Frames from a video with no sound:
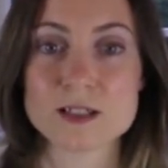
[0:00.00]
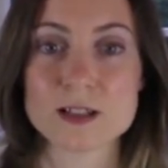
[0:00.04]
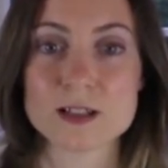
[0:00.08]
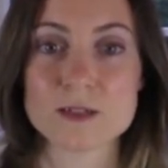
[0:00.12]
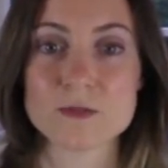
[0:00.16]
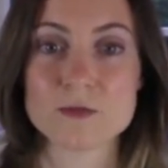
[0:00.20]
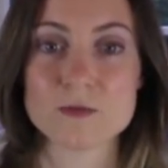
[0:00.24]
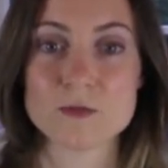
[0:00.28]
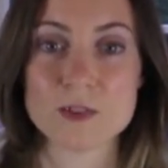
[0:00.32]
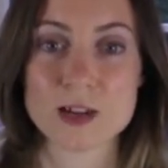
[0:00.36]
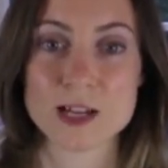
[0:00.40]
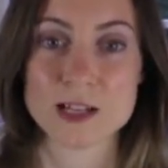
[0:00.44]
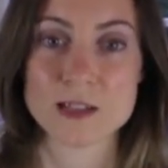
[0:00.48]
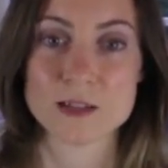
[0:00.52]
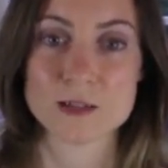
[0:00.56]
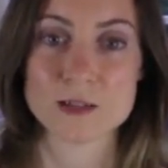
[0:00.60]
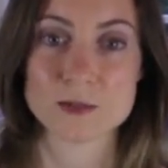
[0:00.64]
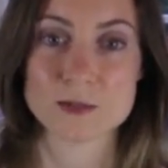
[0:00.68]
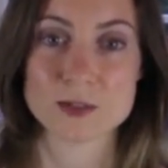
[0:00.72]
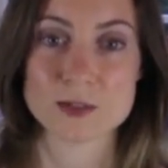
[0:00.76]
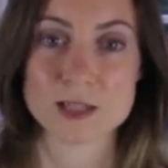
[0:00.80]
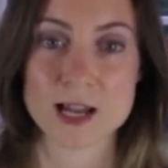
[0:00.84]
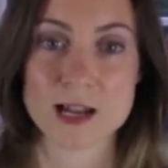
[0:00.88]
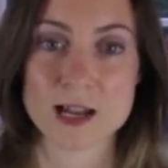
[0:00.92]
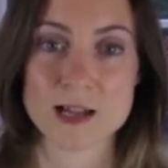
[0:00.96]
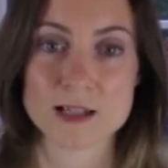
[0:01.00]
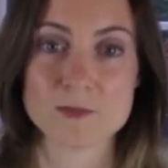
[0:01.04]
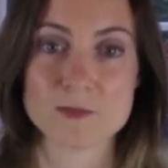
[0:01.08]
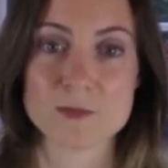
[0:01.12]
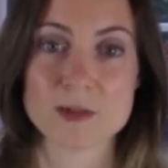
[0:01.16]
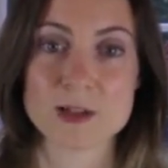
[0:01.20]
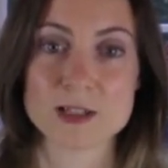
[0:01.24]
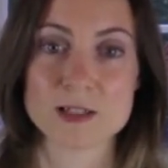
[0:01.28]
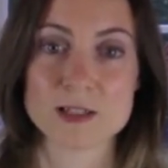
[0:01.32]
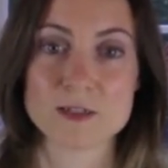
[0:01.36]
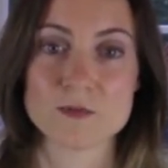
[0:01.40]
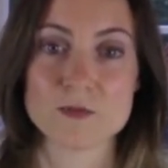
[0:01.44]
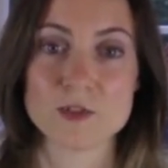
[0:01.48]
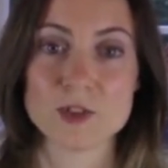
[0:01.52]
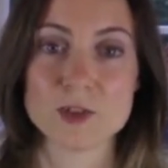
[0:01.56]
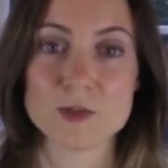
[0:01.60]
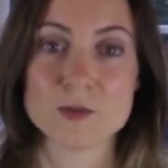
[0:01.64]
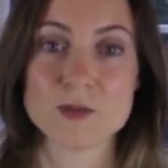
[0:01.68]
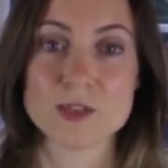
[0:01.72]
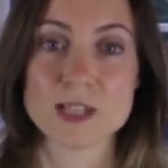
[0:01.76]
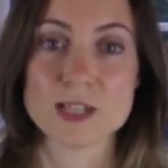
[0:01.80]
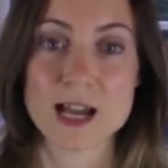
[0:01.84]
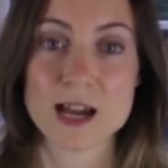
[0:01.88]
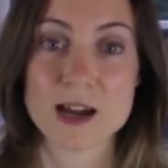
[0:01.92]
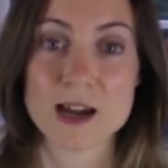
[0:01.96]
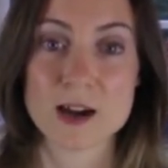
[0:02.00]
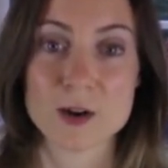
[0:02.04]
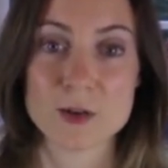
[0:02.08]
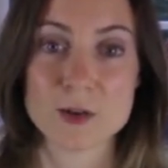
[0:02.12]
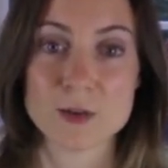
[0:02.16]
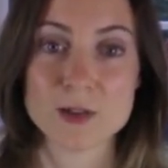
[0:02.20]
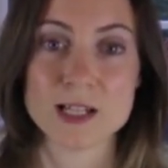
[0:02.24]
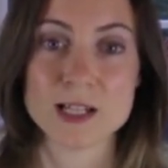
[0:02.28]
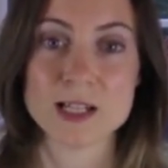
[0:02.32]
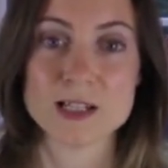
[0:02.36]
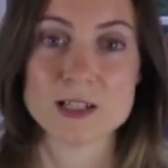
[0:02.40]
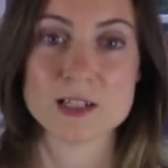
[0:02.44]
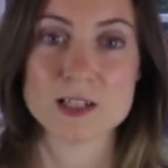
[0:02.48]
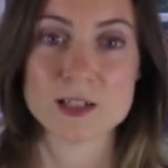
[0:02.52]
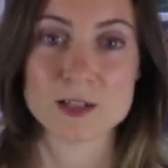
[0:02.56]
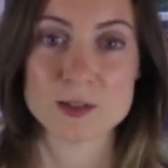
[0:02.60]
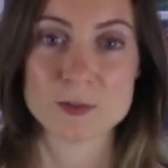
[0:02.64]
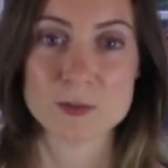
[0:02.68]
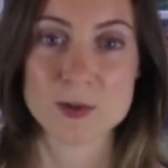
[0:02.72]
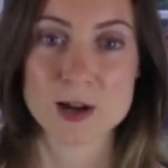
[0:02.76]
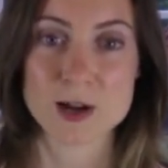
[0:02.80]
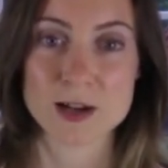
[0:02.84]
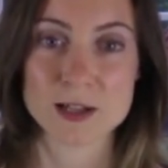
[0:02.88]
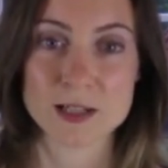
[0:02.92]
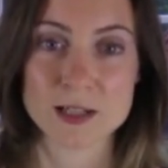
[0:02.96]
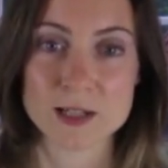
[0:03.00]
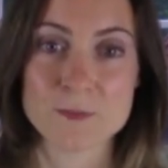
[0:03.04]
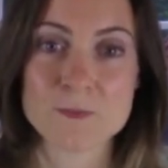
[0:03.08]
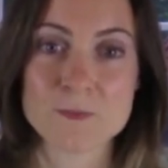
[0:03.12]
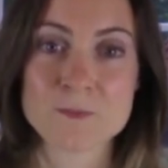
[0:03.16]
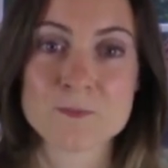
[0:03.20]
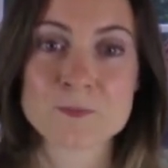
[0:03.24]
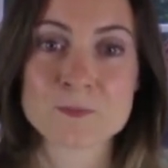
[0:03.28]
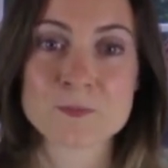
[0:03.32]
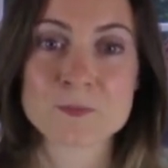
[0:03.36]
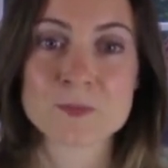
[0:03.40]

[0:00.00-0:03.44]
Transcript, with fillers: invite those aspects of you down into your body